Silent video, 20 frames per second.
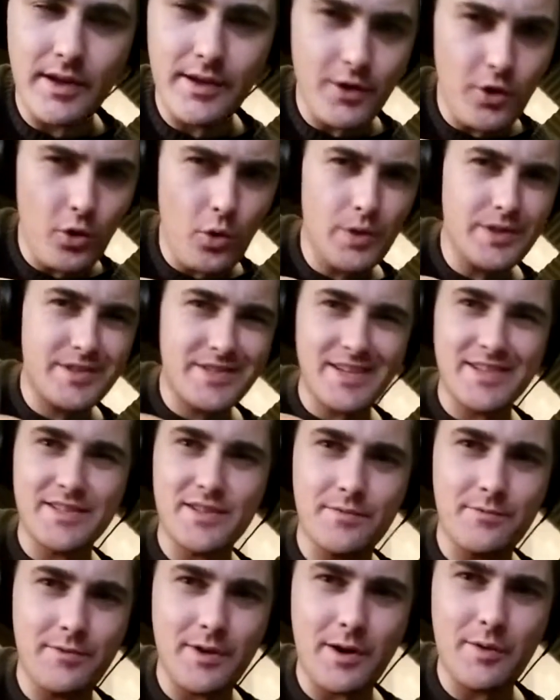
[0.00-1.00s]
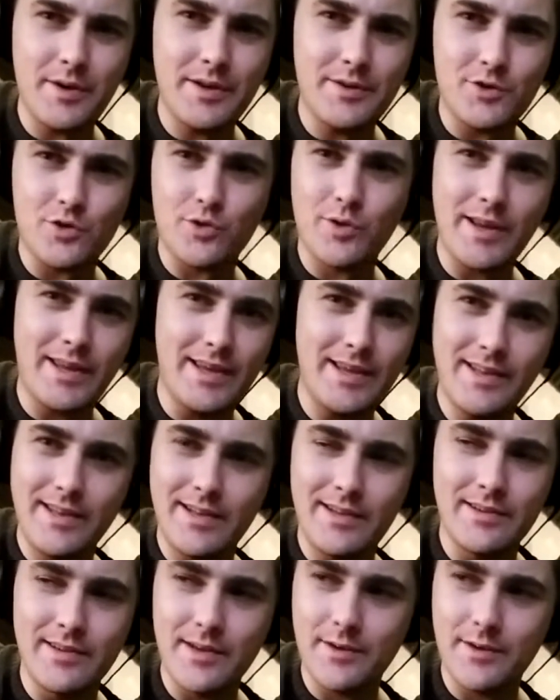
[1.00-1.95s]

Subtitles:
I know it's a very tricky little